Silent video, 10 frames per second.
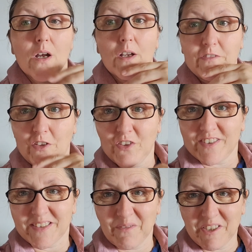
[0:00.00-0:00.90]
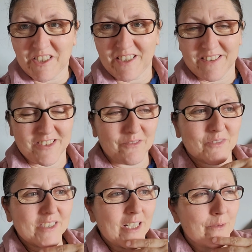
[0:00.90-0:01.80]
I've noticed in my chin
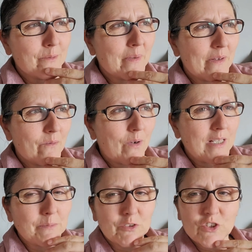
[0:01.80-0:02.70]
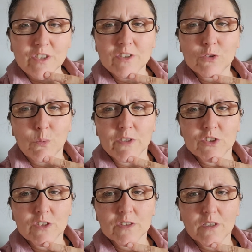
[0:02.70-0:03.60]
sometimes. I'm like, why is my chin
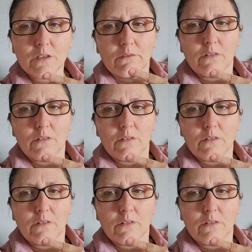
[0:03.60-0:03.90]
twitching? It's like,